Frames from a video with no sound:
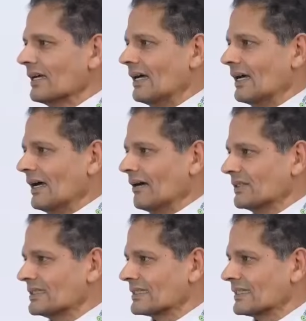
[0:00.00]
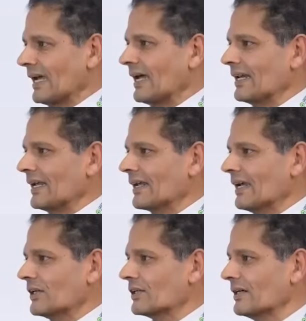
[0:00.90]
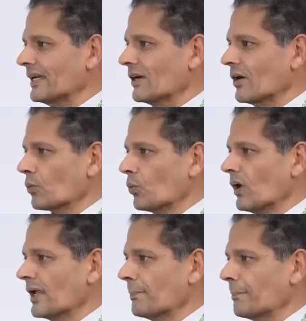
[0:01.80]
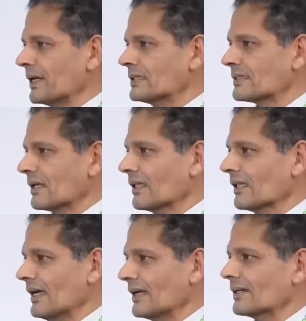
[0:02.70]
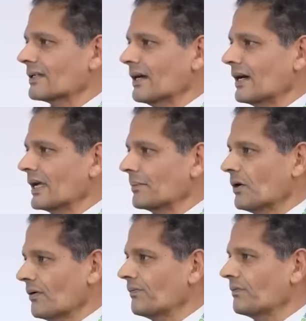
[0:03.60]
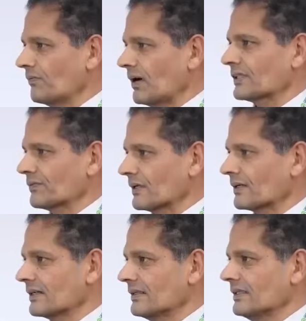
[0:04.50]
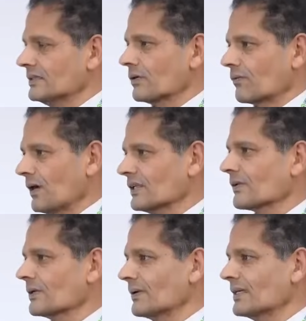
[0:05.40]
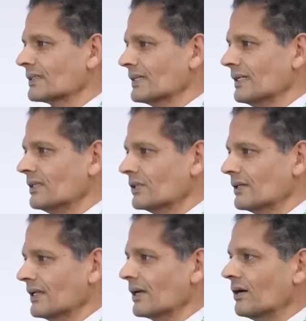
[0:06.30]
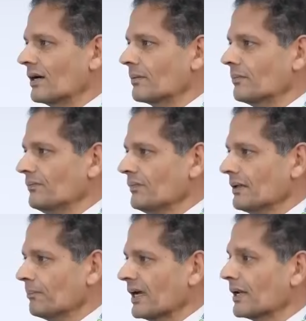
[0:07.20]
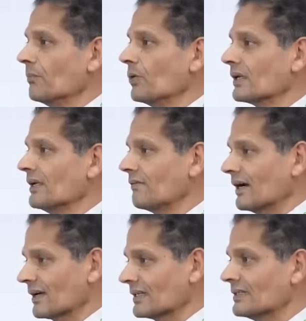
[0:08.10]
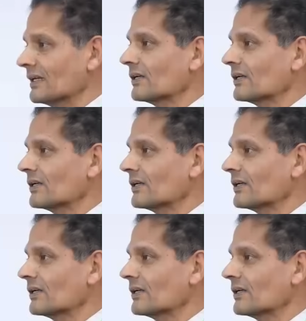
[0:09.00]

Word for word: uh, which is scanning and turning on one pixel at a time of phosphor. So phosphor coated screen turning on by remotely wirelessly